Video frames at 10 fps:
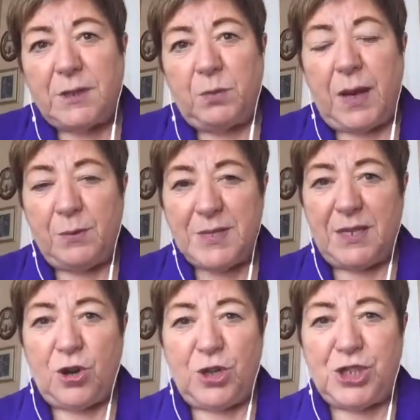and when I was
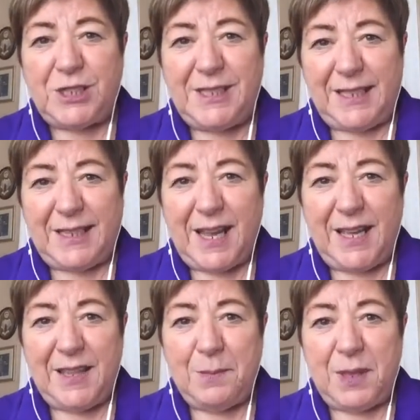in Argentina
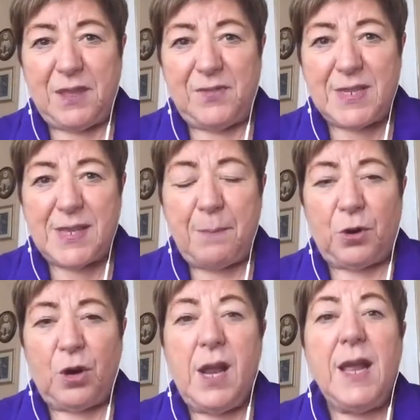in the month of
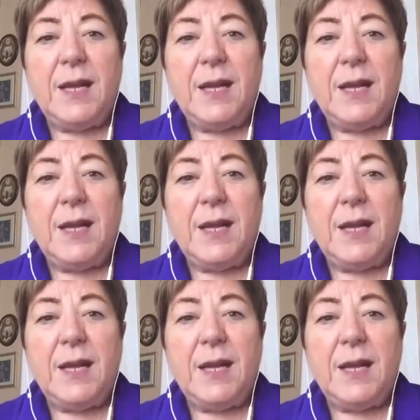December,